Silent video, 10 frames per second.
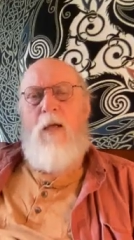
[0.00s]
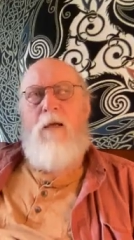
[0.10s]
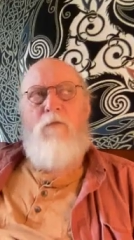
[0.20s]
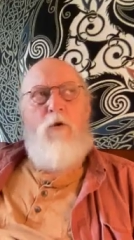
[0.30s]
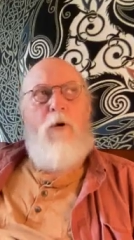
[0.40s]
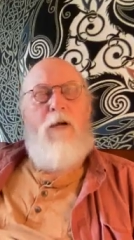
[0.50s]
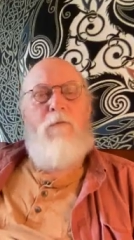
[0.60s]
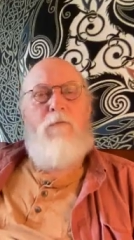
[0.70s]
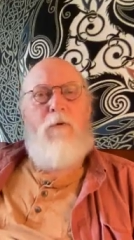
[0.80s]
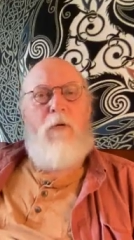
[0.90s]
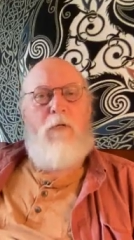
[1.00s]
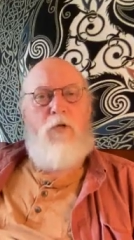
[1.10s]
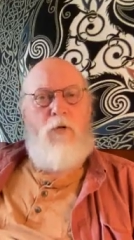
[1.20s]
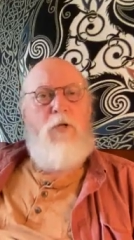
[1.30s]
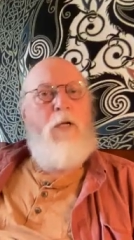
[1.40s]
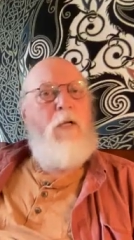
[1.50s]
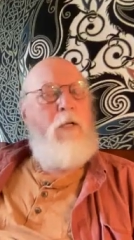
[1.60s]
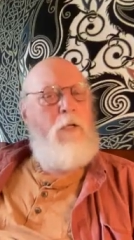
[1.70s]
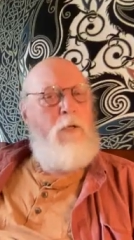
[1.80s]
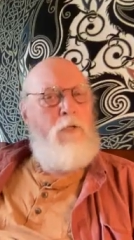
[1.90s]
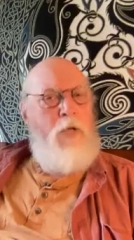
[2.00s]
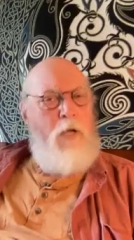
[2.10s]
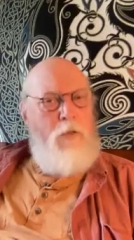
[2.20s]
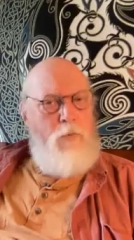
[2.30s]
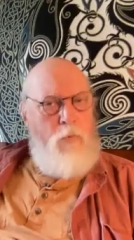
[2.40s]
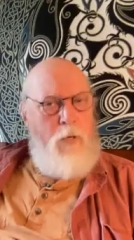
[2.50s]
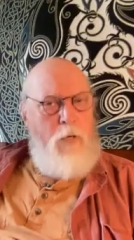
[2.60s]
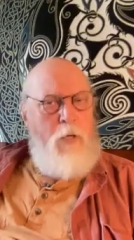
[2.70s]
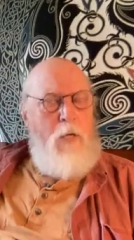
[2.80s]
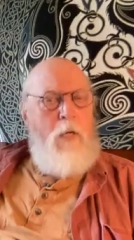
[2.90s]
If you have associated clinical sign 3,